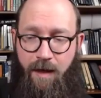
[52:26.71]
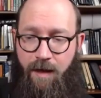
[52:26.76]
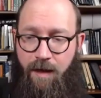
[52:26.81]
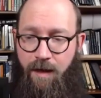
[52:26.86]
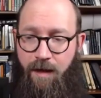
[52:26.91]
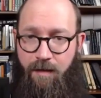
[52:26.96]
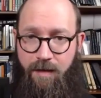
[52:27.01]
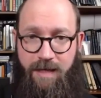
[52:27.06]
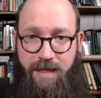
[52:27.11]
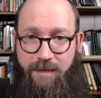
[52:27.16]

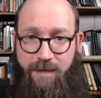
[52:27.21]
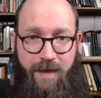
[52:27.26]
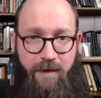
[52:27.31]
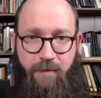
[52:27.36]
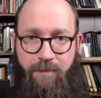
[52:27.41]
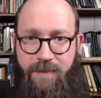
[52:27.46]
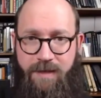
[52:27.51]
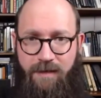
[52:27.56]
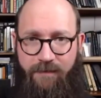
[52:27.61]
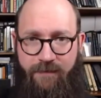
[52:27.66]
Uh, they
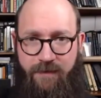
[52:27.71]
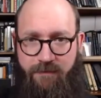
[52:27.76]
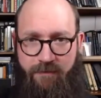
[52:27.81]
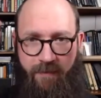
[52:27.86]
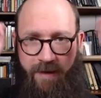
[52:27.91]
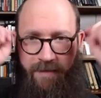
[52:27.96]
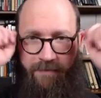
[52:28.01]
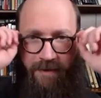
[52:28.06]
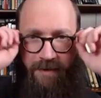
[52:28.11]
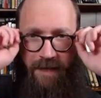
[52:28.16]
would benefit from
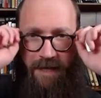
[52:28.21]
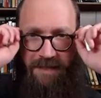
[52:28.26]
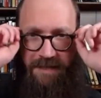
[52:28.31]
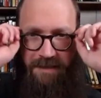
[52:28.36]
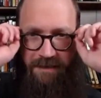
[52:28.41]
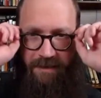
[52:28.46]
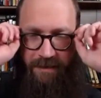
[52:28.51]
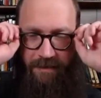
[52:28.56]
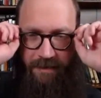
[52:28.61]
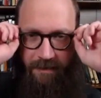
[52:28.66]
having classes
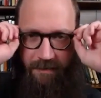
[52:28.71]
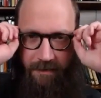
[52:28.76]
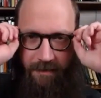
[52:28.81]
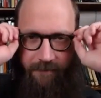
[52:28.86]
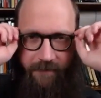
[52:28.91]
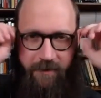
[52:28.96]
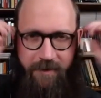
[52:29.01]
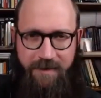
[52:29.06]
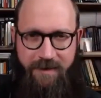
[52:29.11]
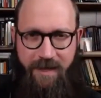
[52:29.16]
like this.
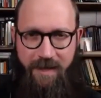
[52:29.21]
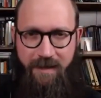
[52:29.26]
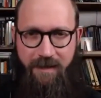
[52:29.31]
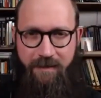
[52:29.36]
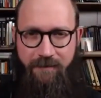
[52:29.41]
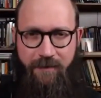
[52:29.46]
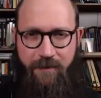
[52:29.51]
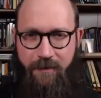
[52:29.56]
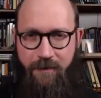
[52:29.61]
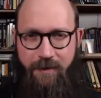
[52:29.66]
If you could take a,
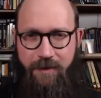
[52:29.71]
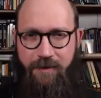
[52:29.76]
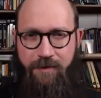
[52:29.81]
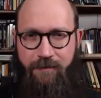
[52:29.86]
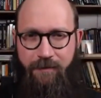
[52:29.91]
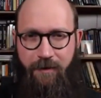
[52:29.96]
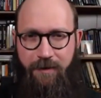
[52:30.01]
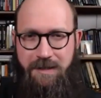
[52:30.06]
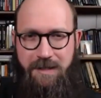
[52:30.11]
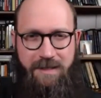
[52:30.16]
if you go to
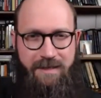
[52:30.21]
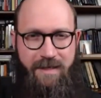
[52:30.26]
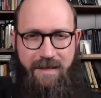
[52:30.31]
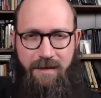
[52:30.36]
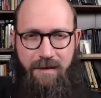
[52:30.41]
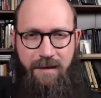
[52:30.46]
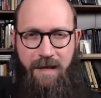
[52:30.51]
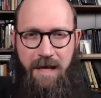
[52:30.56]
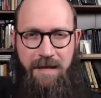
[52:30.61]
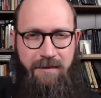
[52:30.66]
university and take
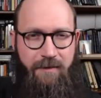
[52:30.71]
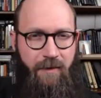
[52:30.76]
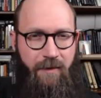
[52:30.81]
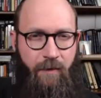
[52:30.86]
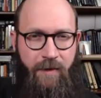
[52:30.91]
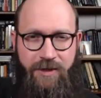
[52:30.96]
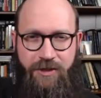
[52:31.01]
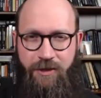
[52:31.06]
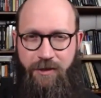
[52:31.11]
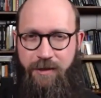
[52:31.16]
a class on the
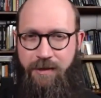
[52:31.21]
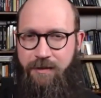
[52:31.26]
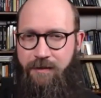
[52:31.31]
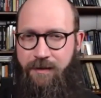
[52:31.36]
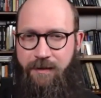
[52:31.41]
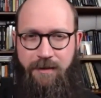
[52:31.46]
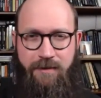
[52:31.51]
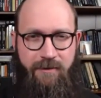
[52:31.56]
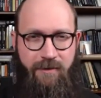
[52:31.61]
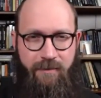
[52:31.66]
witch hunts or
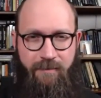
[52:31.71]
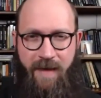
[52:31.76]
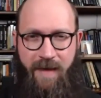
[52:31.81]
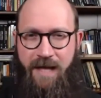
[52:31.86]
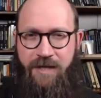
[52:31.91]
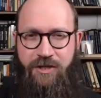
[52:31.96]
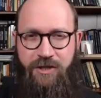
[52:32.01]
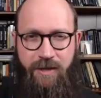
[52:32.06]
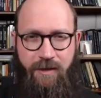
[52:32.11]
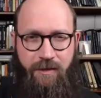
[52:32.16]
the history of
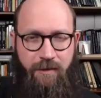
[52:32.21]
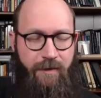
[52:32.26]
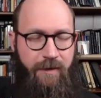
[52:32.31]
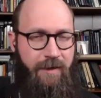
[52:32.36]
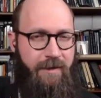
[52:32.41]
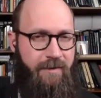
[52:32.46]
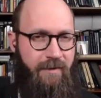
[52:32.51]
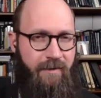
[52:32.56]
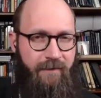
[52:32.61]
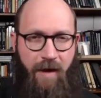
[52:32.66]
magic or the
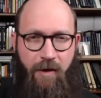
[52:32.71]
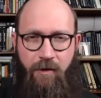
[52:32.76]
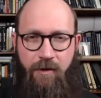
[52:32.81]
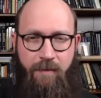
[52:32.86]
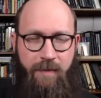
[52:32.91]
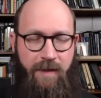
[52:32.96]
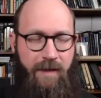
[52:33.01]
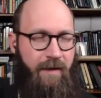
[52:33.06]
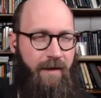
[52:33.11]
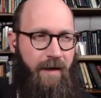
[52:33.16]
history of
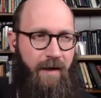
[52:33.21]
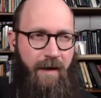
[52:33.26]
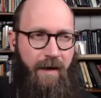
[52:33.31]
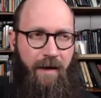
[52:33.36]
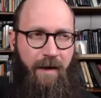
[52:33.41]
alchemy,